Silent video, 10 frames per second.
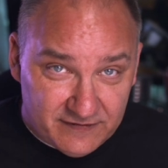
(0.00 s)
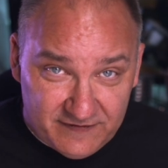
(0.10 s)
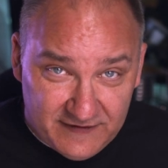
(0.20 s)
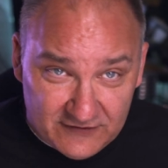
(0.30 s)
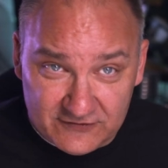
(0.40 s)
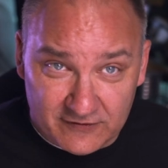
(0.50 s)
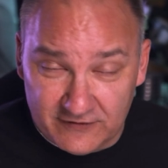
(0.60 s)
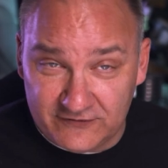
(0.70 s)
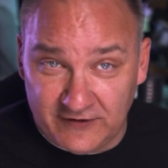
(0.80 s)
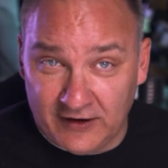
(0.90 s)
These are the
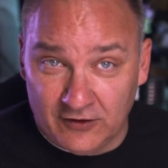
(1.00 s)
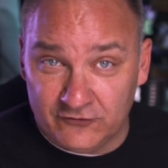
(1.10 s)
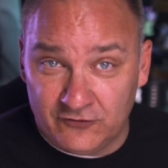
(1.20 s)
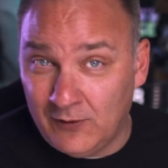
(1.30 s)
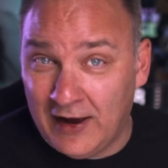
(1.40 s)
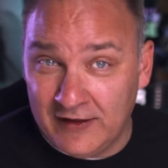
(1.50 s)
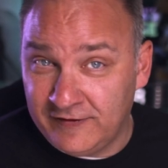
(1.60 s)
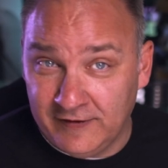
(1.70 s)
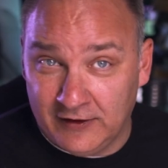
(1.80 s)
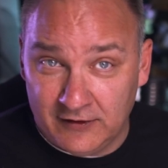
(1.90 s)
singers who I
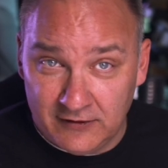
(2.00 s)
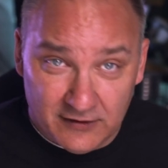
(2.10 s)
think